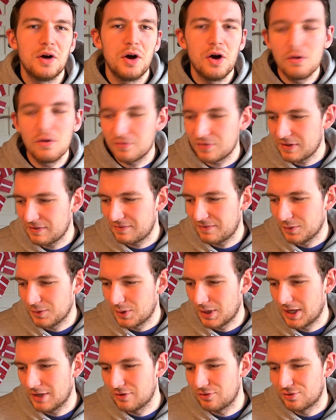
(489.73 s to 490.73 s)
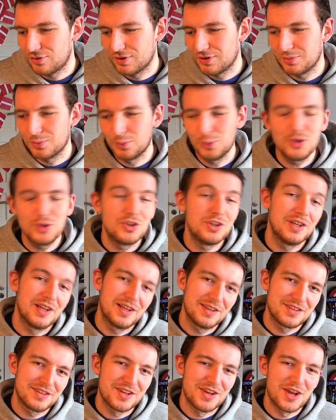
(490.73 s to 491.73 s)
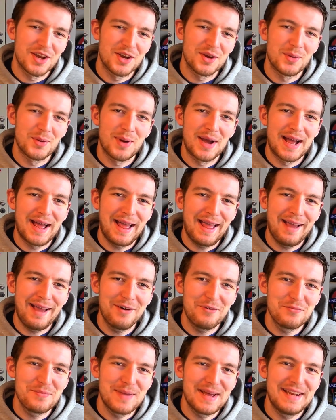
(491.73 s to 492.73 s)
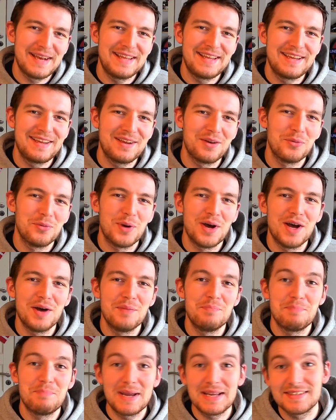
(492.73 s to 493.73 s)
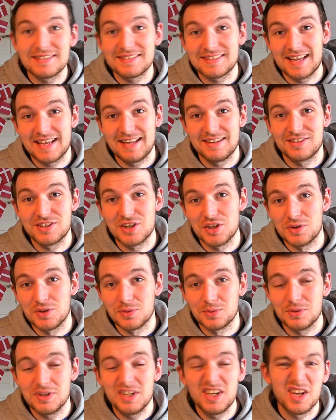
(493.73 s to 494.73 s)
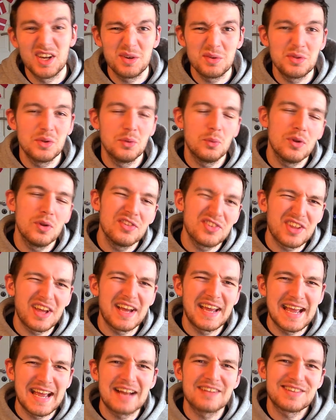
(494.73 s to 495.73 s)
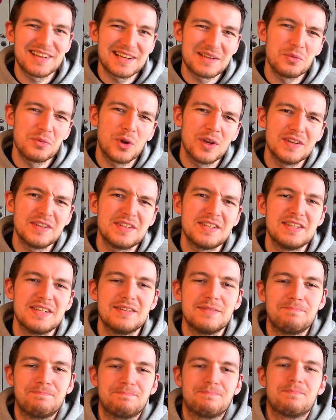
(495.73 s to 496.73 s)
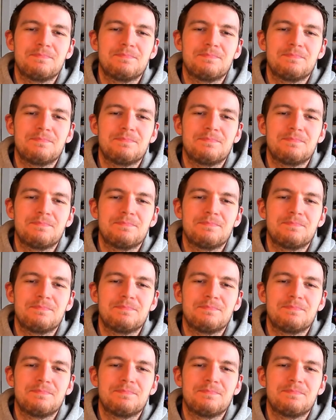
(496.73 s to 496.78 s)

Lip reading: Of the 400, would you like to know how many were base set 2? You know, the ones that I actually wanted.